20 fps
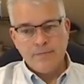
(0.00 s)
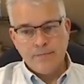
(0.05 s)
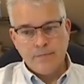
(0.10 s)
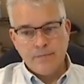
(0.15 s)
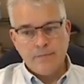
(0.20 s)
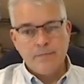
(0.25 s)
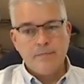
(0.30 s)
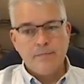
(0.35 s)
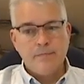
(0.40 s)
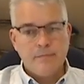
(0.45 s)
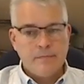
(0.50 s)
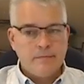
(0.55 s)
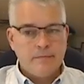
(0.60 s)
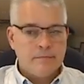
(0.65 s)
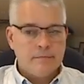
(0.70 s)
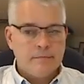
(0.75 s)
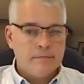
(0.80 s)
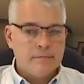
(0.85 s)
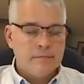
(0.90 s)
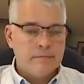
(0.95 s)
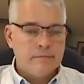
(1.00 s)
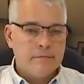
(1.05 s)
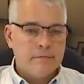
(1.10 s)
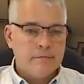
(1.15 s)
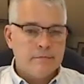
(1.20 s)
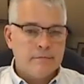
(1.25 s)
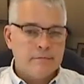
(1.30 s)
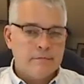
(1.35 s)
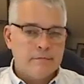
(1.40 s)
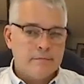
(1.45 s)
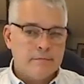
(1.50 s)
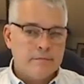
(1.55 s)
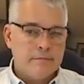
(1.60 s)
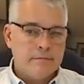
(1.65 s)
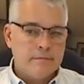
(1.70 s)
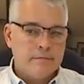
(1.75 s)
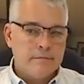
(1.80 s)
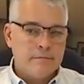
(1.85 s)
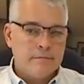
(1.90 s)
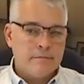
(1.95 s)

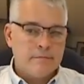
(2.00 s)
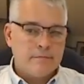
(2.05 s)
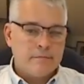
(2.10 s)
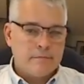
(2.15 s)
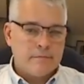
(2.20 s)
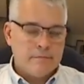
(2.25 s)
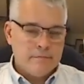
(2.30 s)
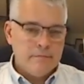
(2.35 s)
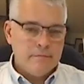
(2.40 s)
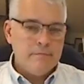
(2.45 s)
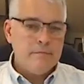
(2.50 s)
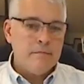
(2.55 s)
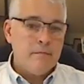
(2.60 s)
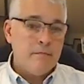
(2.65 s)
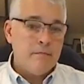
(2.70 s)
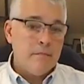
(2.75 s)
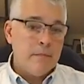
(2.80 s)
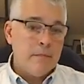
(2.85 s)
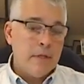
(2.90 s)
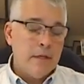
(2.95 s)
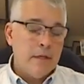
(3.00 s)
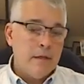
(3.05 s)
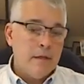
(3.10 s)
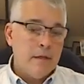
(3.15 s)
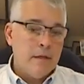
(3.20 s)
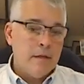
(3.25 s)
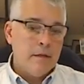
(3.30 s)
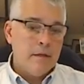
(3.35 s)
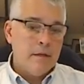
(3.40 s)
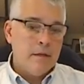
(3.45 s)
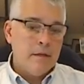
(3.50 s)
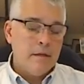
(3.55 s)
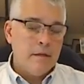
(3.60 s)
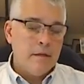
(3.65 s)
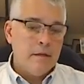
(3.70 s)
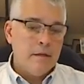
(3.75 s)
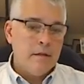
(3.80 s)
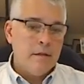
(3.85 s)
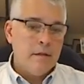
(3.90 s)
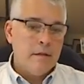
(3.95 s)

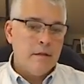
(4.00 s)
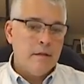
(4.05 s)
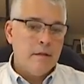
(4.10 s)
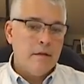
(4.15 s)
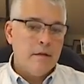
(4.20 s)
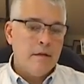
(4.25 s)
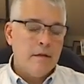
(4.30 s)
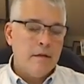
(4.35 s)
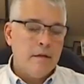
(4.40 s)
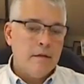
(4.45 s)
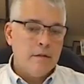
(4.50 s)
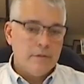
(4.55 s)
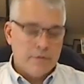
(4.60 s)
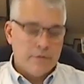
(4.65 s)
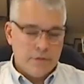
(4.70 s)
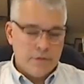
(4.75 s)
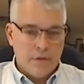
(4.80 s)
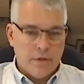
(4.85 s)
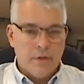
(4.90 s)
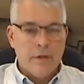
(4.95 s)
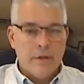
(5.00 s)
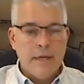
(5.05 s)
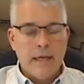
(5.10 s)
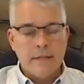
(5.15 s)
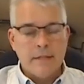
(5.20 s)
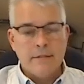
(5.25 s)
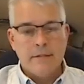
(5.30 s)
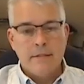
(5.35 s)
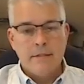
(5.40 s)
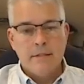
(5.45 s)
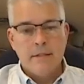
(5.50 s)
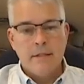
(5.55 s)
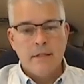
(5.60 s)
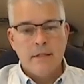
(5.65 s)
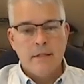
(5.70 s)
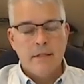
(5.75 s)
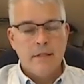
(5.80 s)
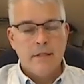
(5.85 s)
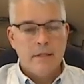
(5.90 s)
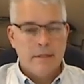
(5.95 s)

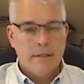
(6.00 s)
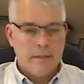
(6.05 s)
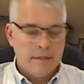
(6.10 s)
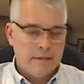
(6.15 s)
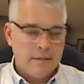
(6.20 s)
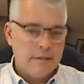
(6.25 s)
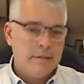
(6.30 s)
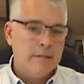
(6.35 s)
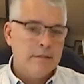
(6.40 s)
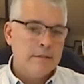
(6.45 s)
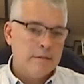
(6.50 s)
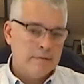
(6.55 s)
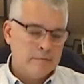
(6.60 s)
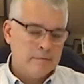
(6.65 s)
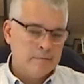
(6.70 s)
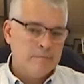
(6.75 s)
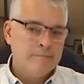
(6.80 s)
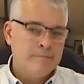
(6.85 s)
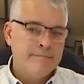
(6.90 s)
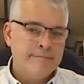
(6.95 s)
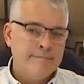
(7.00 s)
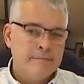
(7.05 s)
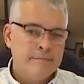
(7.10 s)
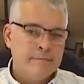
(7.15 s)
(silent)